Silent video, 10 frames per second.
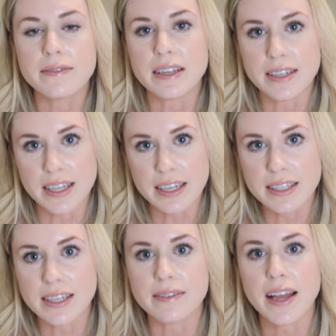
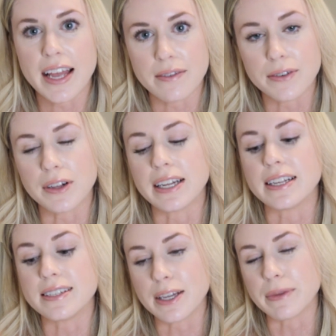vindictive, hateful, and
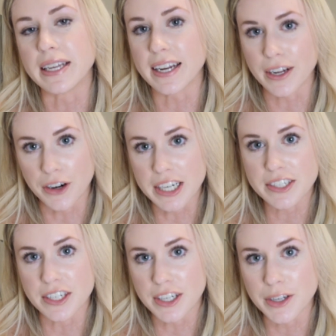intimidating
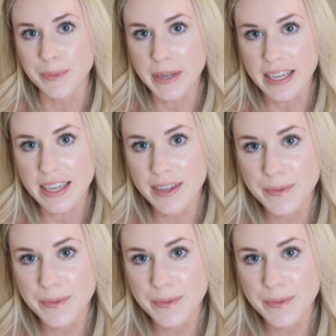Gretchen could be.